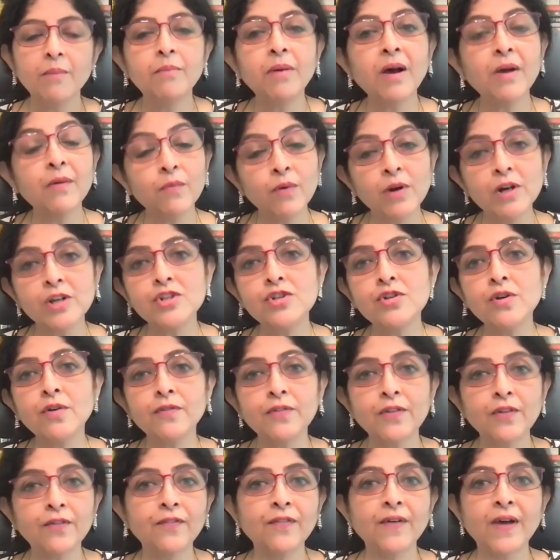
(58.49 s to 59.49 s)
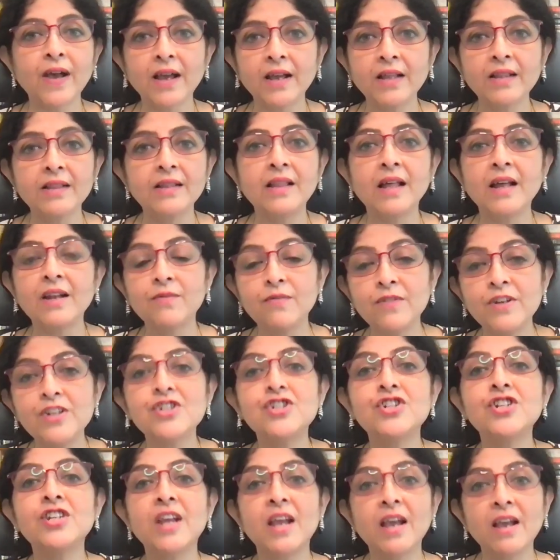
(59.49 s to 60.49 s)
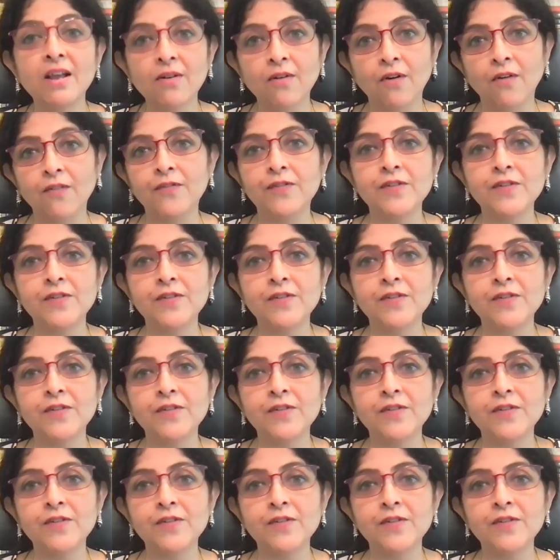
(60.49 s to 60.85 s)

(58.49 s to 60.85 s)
by virtue of the fact that we share